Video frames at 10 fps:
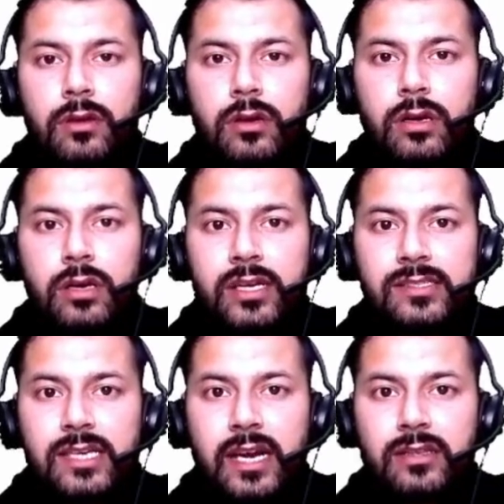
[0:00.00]

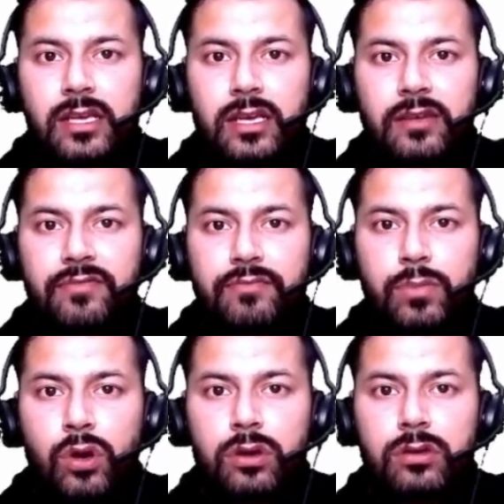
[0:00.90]
inside the if
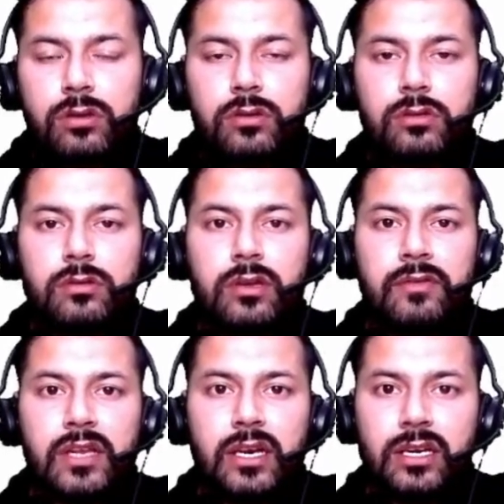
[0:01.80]
block,
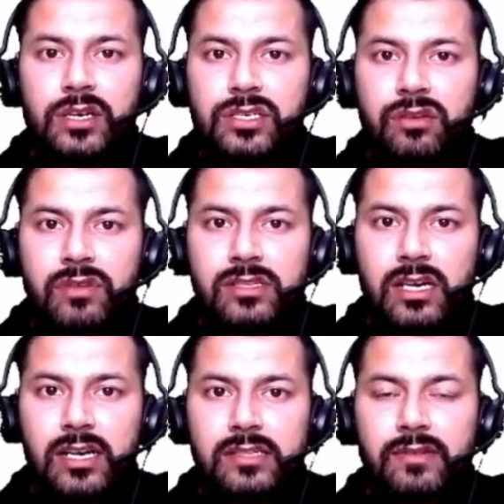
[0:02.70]
if that condition will
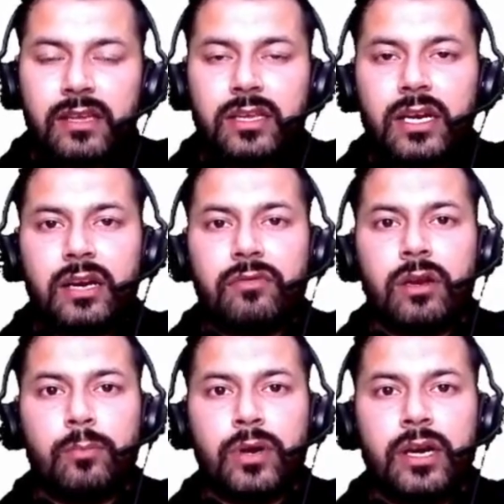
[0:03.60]
satisfy, then it
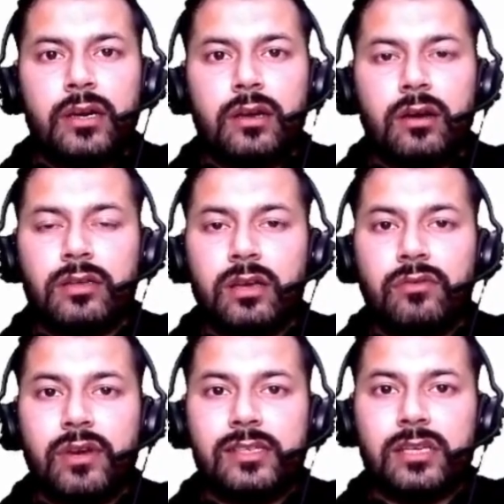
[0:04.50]
will print,
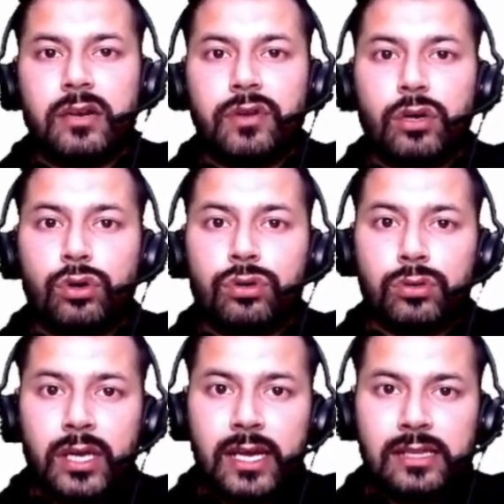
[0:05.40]
otherwise it will go to
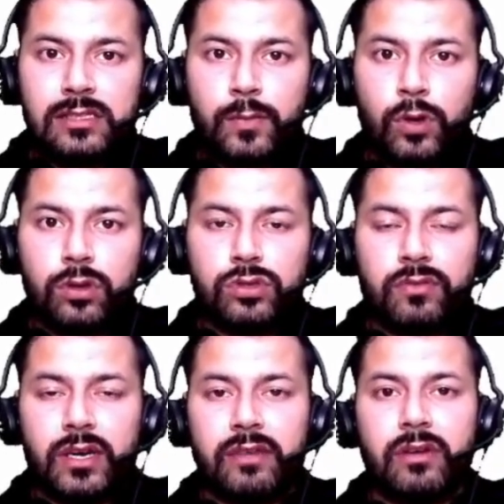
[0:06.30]
the else block. So
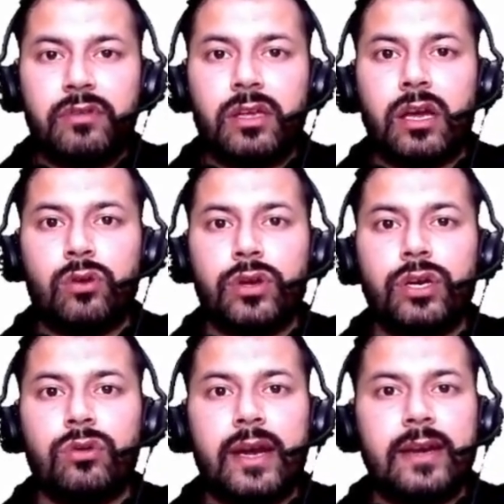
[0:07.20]
whatever we are going
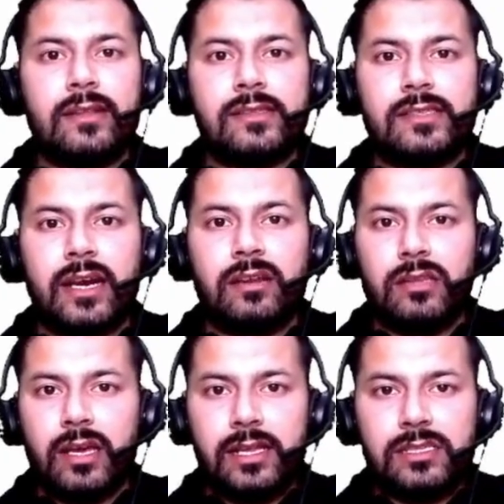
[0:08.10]
to write inside
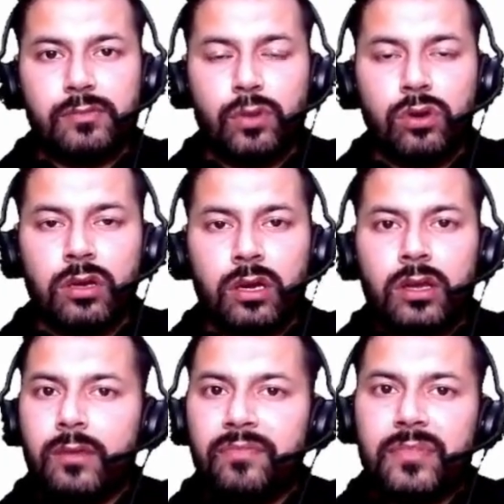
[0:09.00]
the else block,
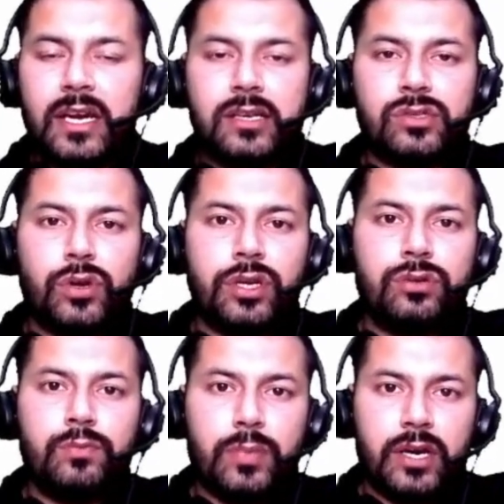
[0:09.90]
that is going
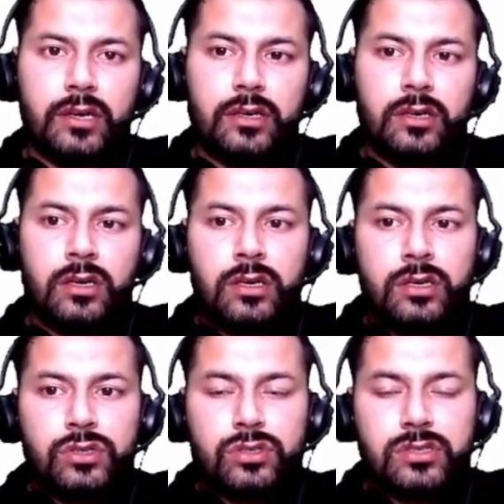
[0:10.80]
to print.
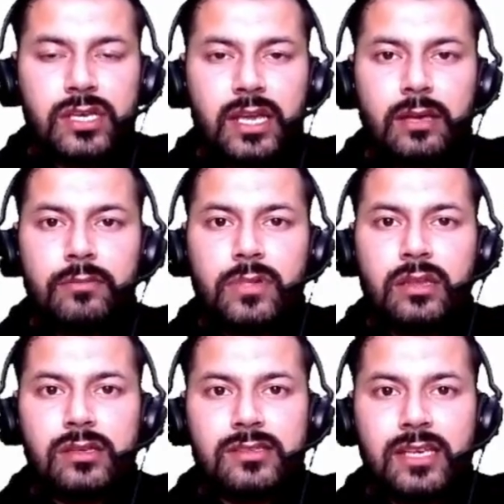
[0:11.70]
So same in
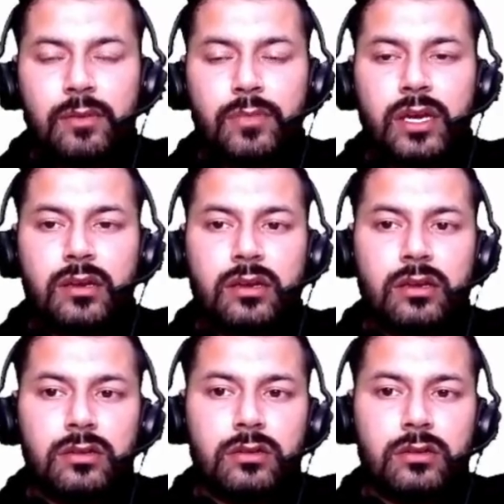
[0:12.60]
the same manner,